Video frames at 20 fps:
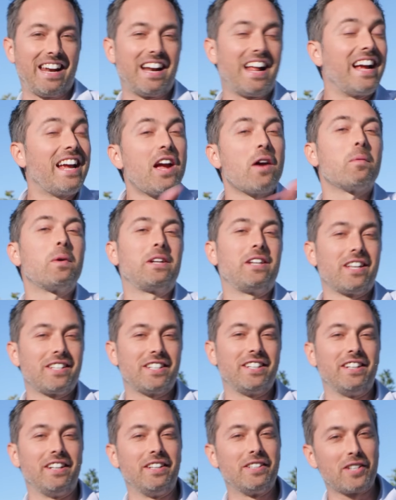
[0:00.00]
it. I get where
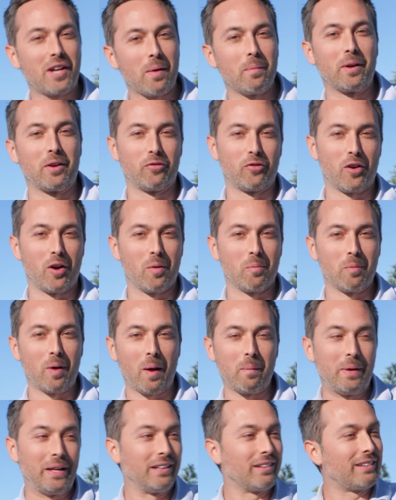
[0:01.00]
Destin is coming from.
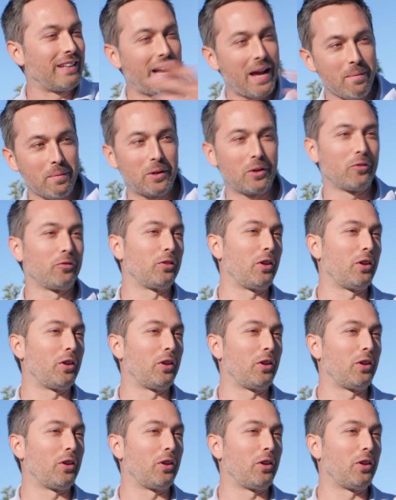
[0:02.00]
I mean, laminar